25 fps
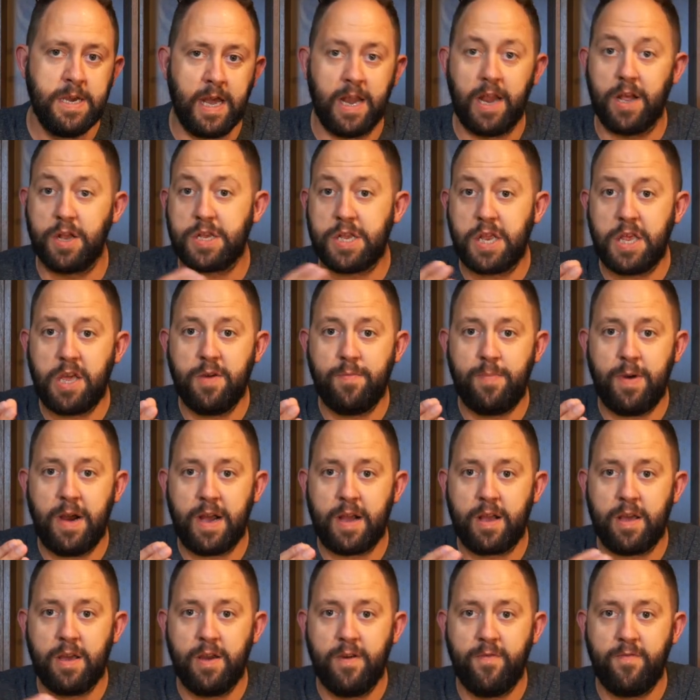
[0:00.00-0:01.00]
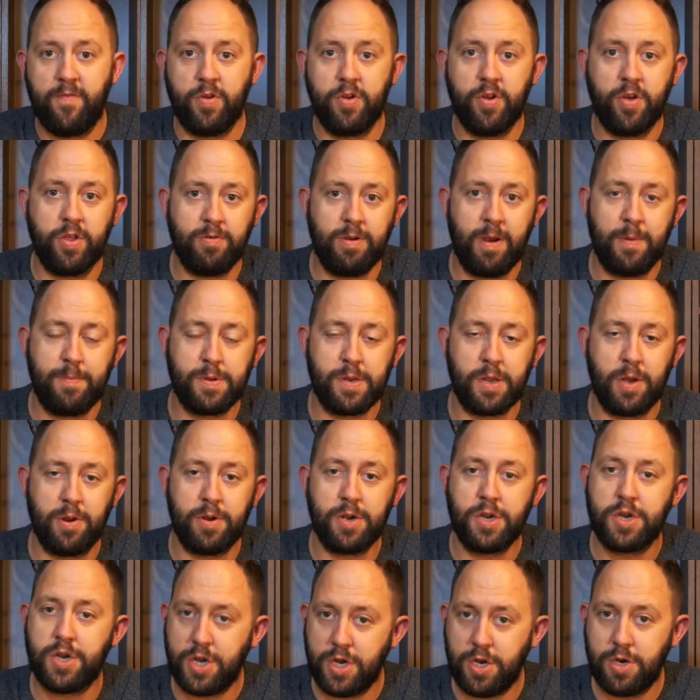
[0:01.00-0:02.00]
And I'll see you back for another
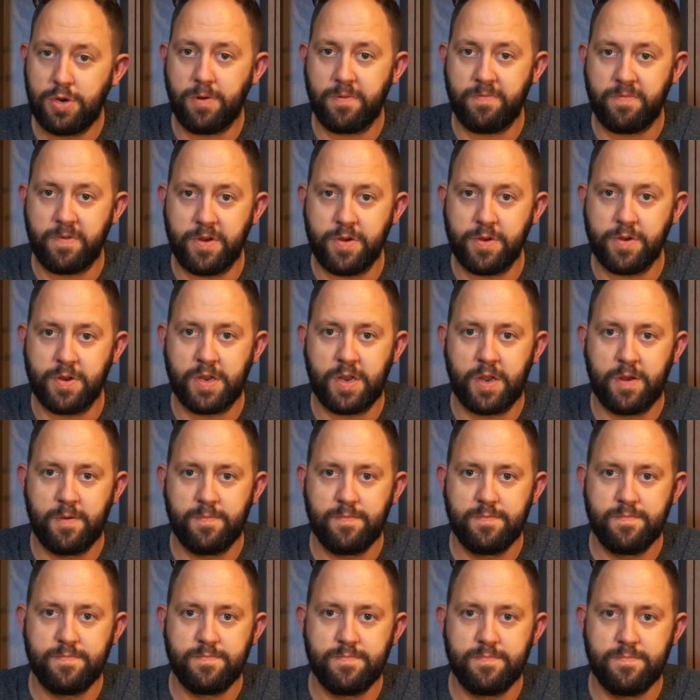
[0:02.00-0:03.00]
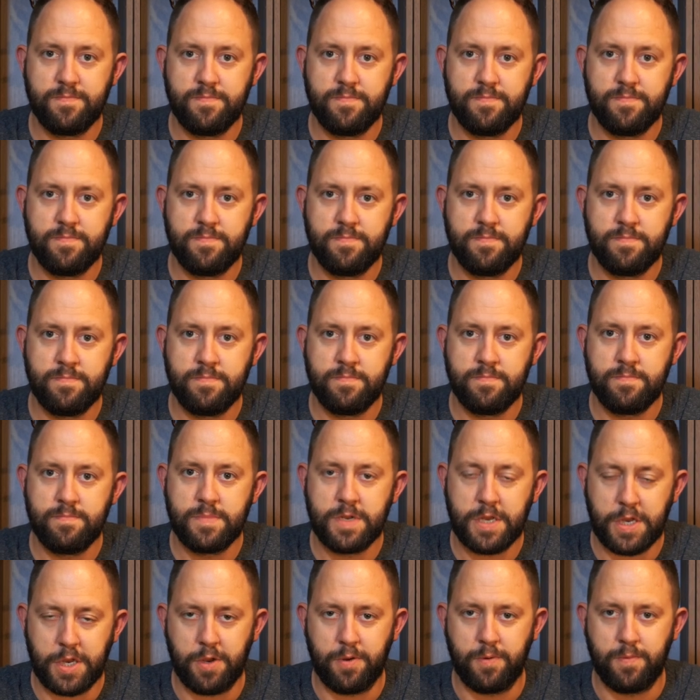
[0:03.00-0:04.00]
episode of Stu's Reviews
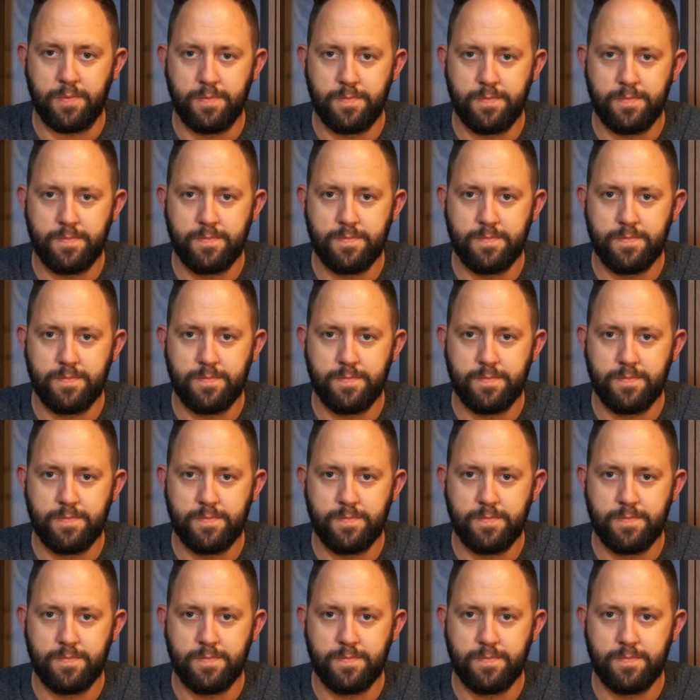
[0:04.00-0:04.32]
soon.